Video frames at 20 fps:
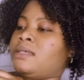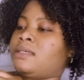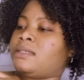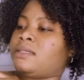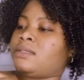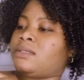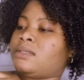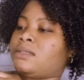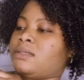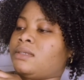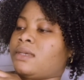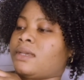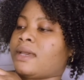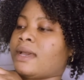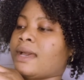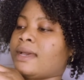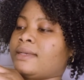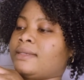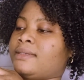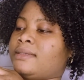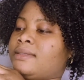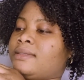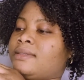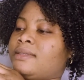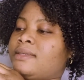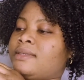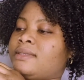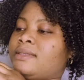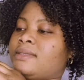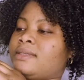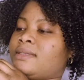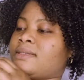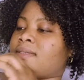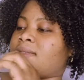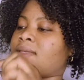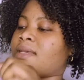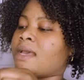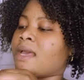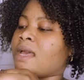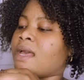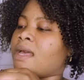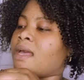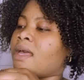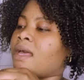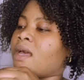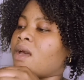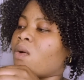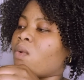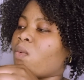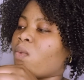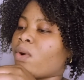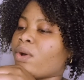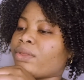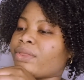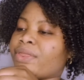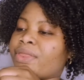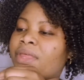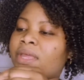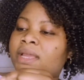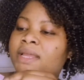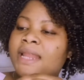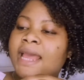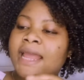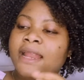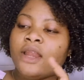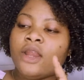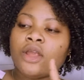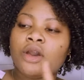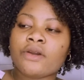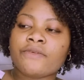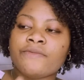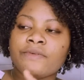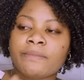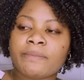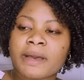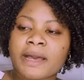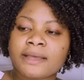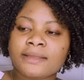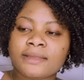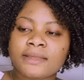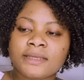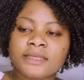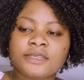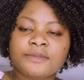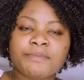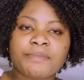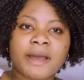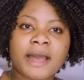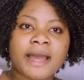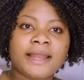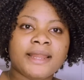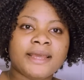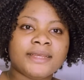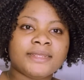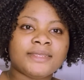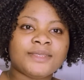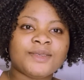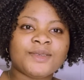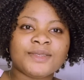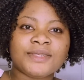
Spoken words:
See guys, this is one thing I love about this palette.